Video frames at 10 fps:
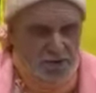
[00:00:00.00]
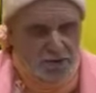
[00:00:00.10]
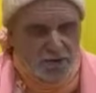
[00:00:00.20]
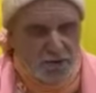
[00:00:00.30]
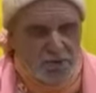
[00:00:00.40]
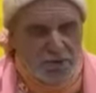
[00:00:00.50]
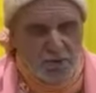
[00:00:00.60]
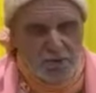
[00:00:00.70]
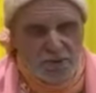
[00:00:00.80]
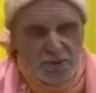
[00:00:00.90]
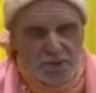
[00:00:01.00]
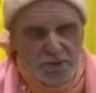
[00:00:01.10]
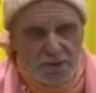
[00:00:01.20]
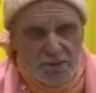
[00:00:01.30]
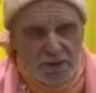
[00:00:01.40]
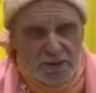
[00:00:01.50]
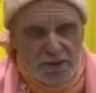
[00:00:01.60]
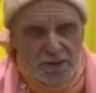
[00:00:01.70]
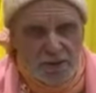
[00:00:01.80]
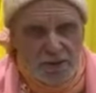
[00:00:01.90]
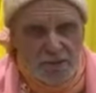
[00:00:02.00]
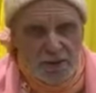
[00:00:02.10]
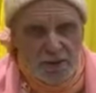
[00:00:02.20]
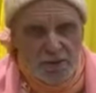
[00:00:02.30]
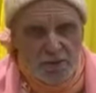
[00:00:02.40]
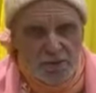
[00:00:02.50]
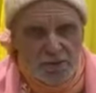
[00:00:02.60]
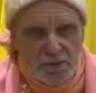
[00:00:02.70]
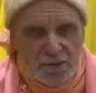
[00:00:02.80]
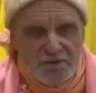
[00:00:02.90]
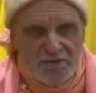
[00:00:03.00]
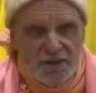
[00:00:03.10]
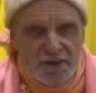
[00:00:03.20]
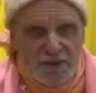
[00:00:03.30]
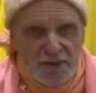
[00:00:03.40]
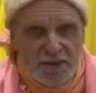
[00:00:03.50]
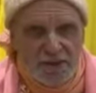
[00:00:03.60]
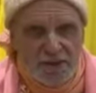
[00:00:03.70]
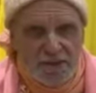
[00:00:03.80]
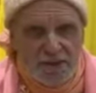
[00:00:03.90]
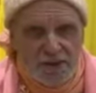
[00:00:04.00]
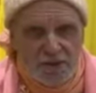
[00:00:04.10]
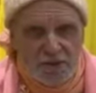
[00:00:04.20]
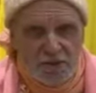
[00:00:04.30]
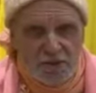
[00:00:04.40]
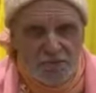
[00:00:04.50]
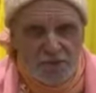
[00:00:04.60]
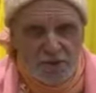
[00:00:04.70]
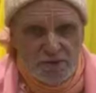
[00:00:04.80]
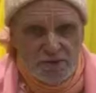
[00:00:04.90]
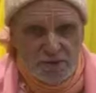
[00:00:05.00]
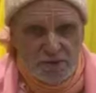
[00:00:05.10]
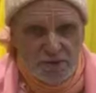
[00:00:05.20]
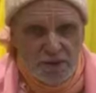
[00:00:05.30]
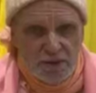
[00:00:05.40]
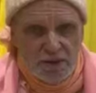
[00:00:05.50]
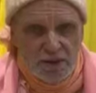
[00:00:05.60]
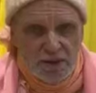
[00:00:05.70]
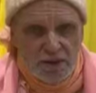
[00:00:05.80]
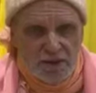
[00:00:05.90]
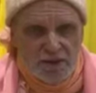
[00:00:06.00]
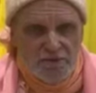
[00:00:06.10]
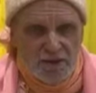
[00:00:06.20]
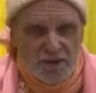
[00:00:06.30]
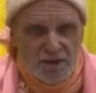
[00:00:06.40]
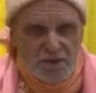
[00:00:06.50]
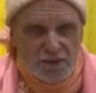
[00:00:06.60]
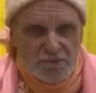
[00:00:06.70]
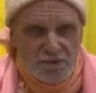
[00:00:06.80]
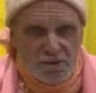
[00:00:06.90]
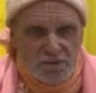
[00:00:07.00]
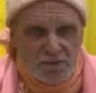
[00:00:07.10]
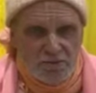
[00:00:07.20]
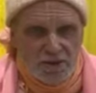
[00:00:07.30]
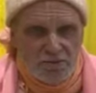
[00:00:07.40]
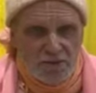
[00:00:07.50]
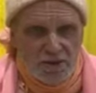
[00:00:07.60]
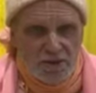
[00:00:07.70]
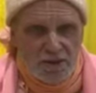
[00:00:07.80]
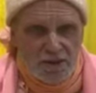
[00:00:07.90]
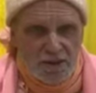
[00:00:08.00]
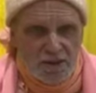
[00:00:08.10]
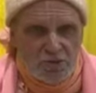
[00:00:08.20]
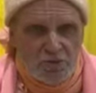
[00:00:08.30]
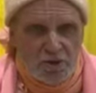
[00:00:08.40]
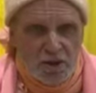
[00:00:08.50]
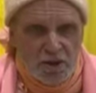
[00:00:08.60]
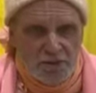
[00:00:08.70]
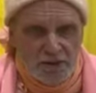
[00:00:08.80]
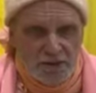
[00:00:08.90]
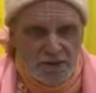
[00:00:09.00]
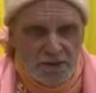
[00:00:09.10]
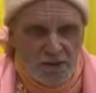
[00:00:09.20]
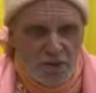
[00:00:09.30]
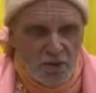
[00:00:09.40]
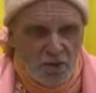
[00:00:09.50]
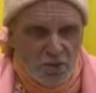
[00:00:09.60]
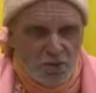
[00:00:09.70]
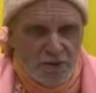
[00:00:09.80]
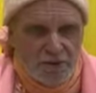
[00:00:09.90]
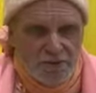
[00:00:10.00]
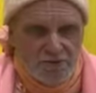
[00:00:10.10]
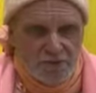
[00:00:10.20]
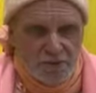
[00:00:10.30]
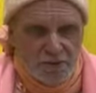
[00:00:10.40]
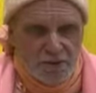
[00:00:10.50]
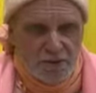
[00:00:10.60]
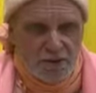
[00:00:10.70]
been describing. What was he describing last time? Was the variegated nature of the jivas. And this Varnashram system has been designed to accommodate all the different